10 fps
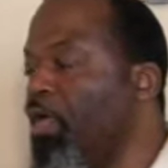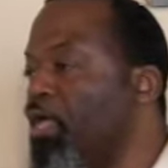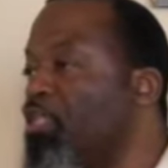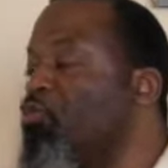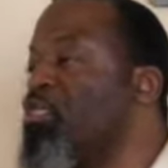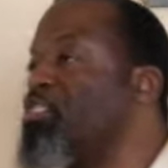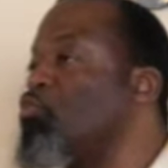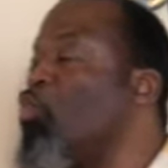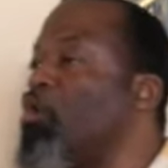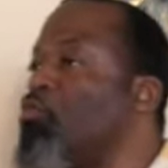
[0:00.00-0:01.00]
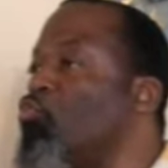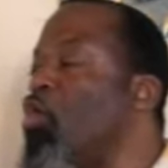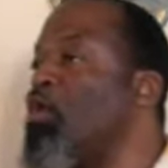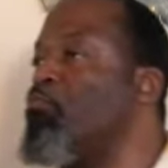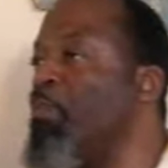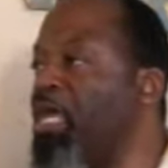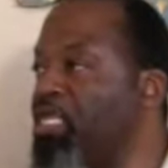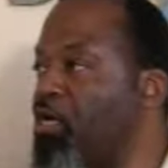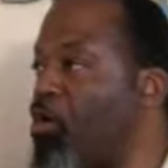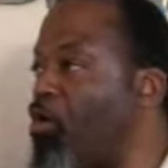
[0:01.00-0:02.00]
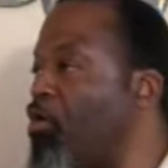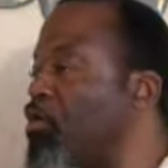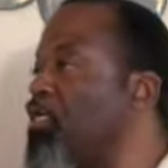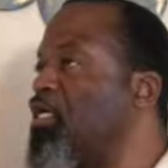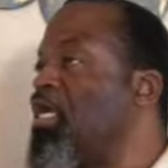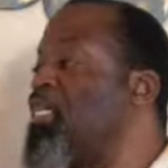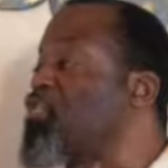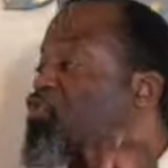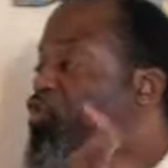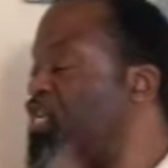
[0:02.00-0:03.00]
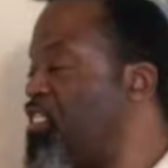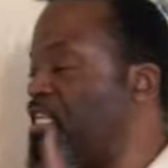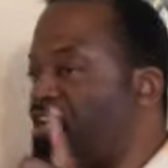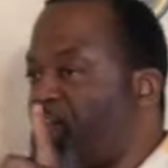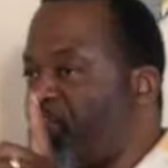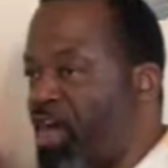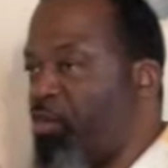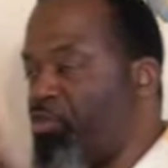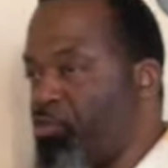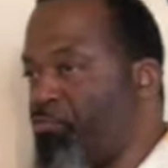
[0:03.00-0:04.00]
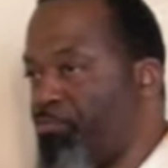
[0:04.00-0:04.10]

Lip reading: There is what one might call intrinsic value.